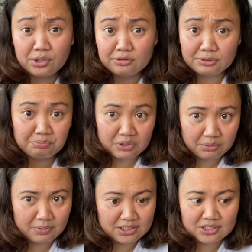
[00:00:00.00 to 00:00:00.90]
from
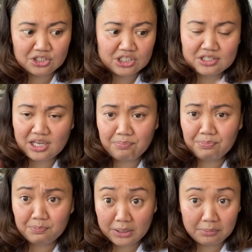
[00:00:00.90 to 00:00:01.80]
Philippines, you just type
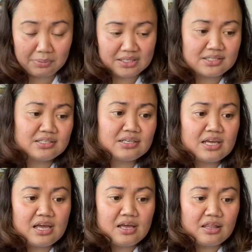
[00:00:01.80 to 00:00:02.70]
Philippines
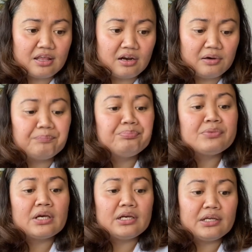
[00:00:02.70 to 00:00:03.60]
there.
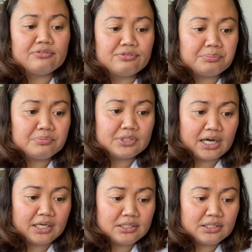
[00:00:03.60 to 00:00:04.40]
And then from that,